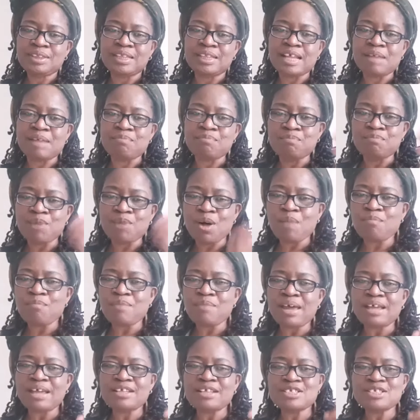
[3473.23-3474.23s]
The
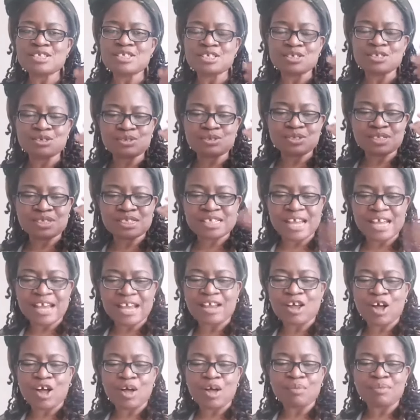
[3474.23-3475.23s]
moment you
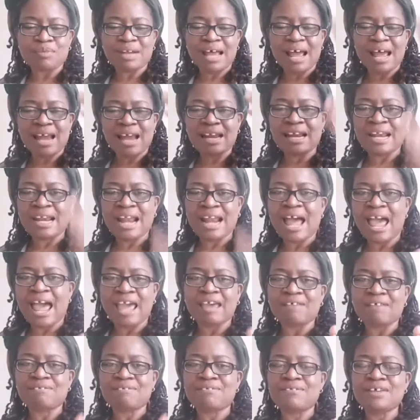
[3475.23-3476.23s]
take up that
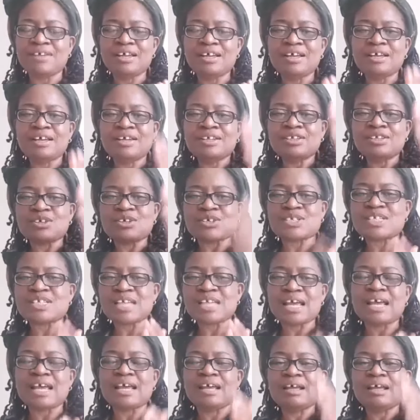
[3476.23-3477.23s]
knife to
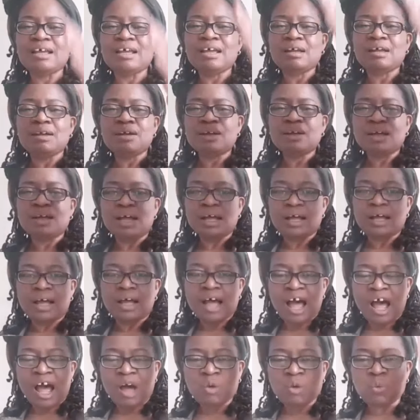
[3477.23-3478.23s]
say,
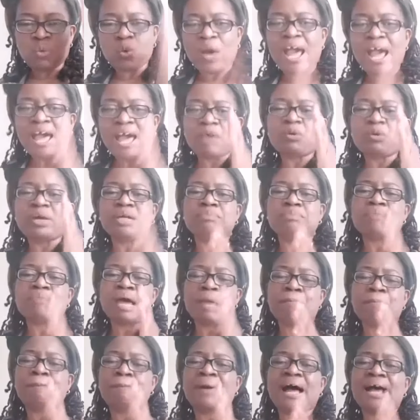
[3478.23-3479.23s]
away with
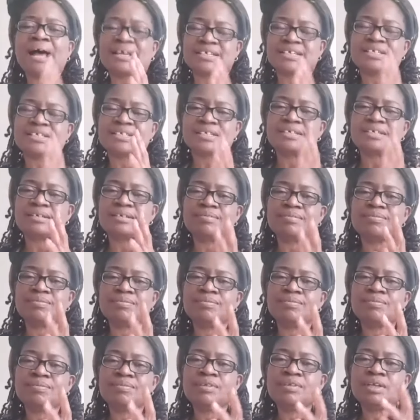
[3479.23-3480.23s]
my past,
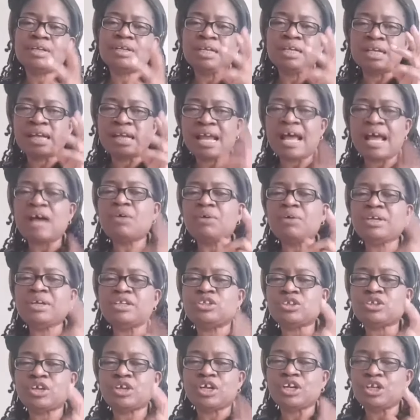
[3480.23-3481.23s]
now
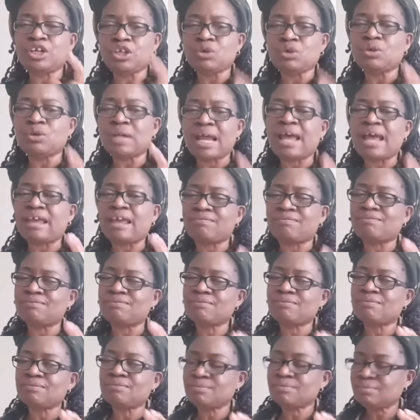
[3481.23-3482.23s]
into a new
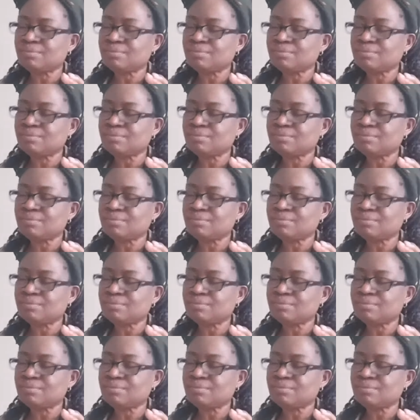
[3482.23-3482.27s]
life,